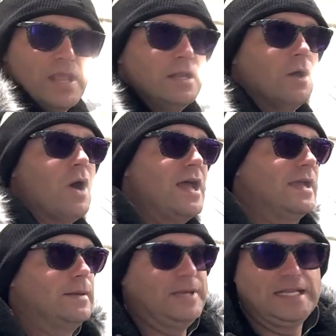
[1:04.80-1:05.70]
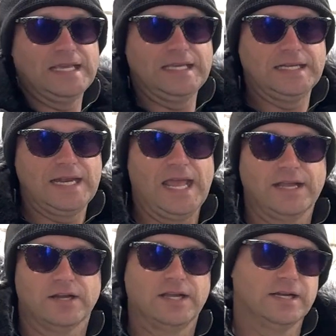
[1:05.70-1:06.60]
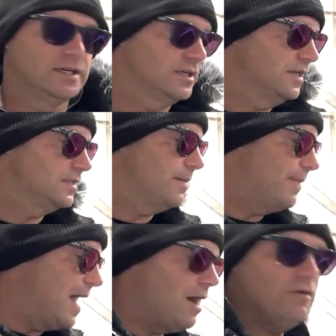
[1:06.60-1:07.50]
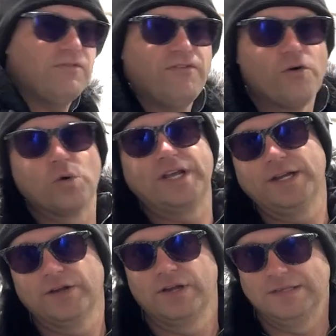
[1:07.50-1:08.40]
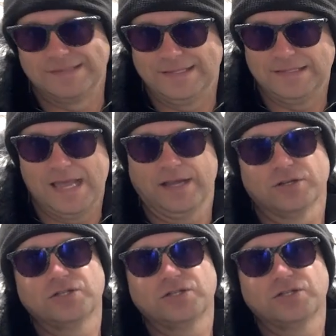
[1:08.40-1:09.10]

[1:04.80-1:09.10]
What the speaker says: Now I am in the heated hangar here, and it's about 40 degrees in this hangar.